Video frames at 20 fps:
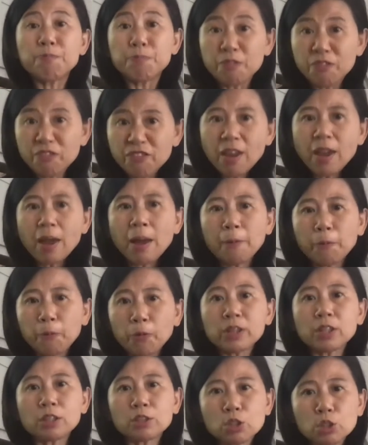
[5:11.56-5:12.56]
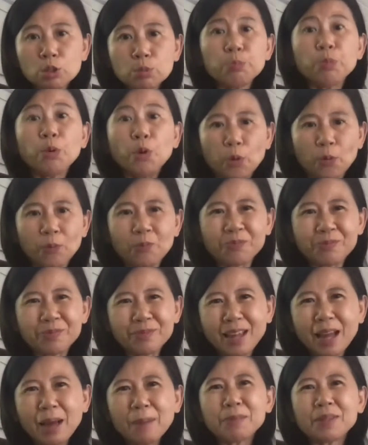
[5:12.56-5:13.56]
fed with a spoon,
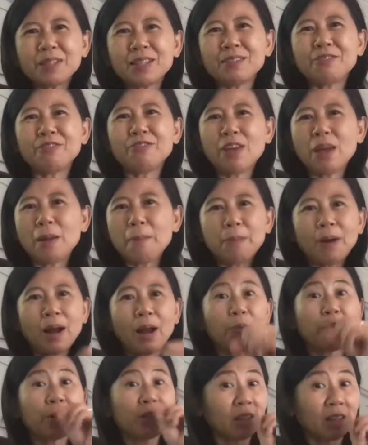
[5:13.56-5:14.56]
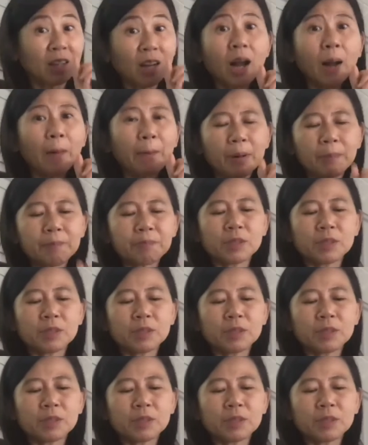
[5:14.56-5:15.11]
not be fed by with a cup.